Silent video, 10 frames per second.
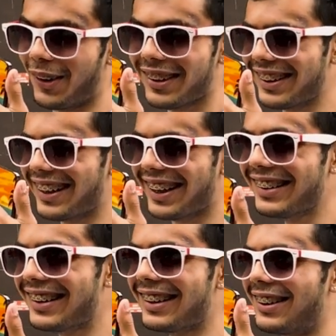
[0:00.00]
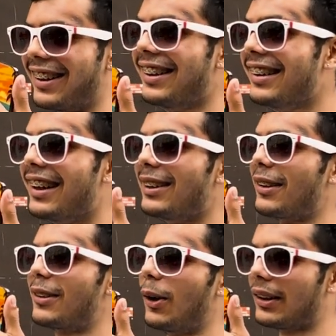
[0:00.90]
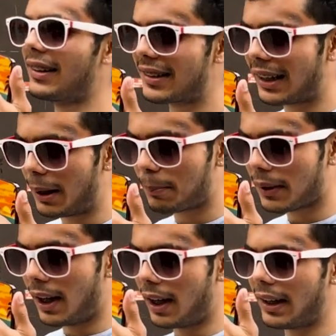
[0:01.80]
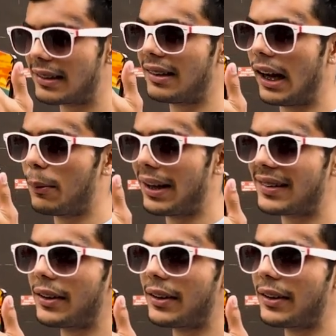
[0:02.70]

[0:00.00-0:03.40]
And here is where the inconsistencies reached its peak